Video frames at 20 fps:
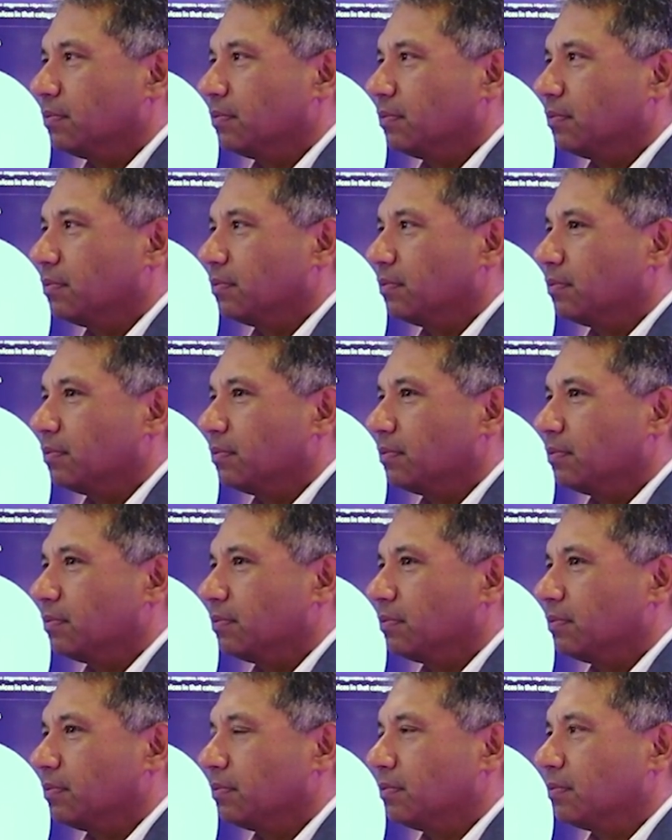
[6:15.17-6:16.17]

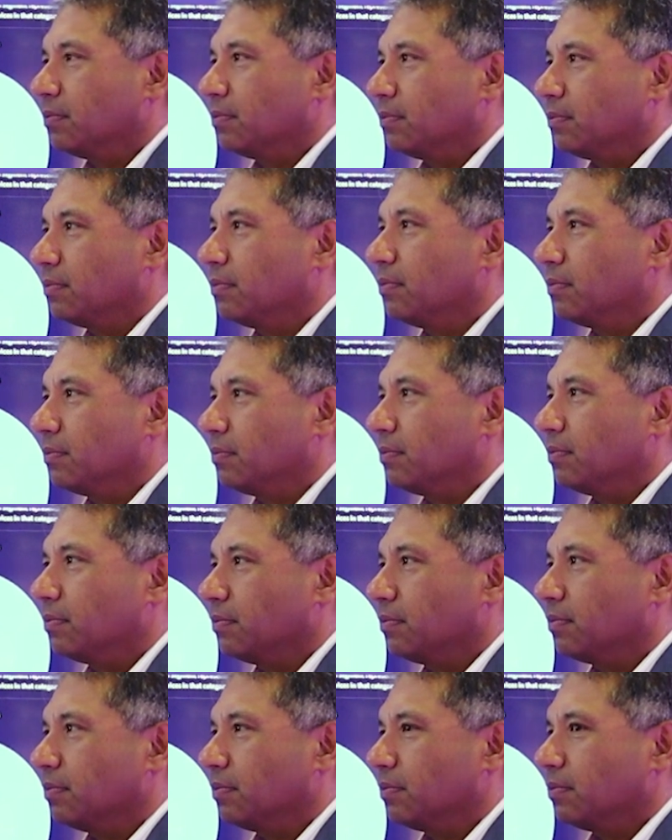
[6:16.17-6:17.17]

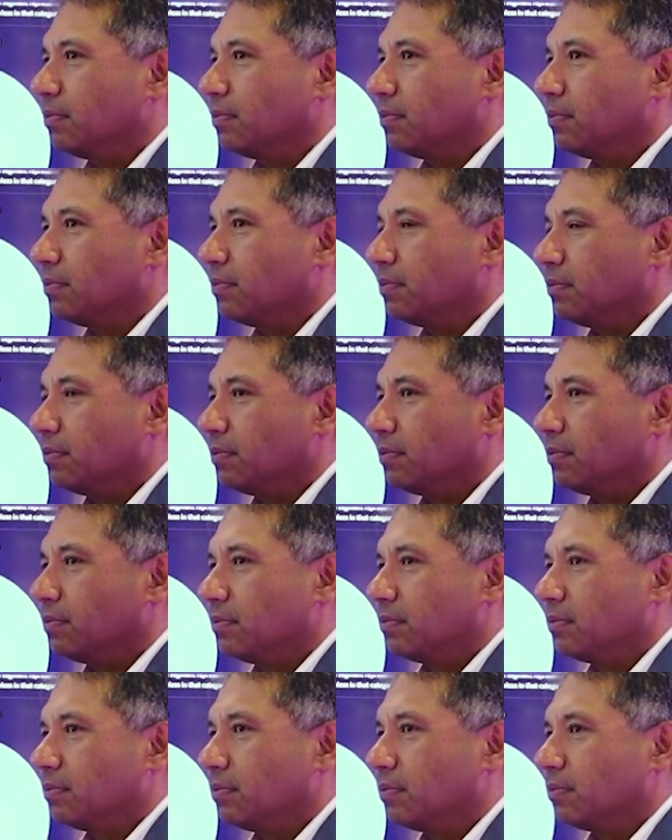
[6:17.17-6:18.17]

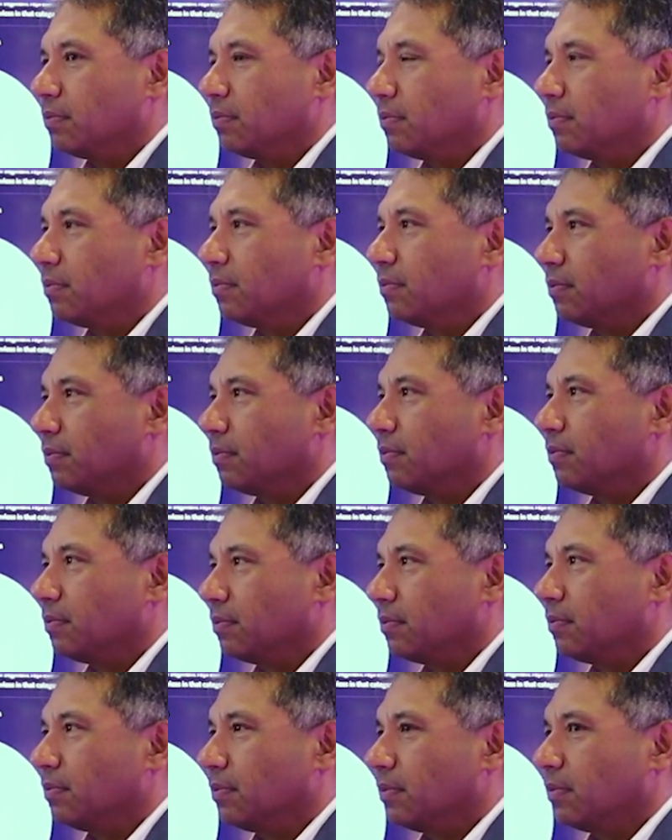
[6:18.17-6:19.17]

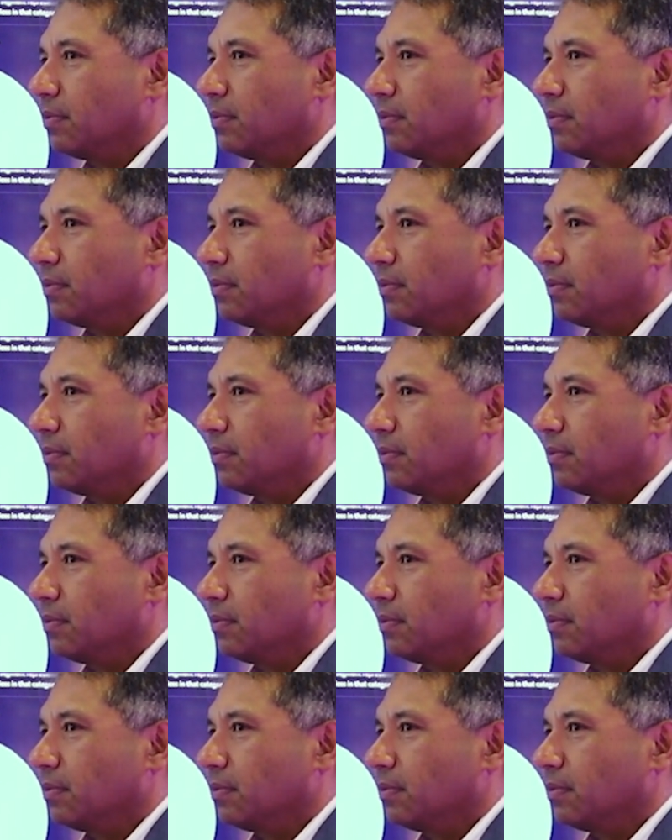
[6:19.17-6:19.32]
No words are spoken by the person on screen.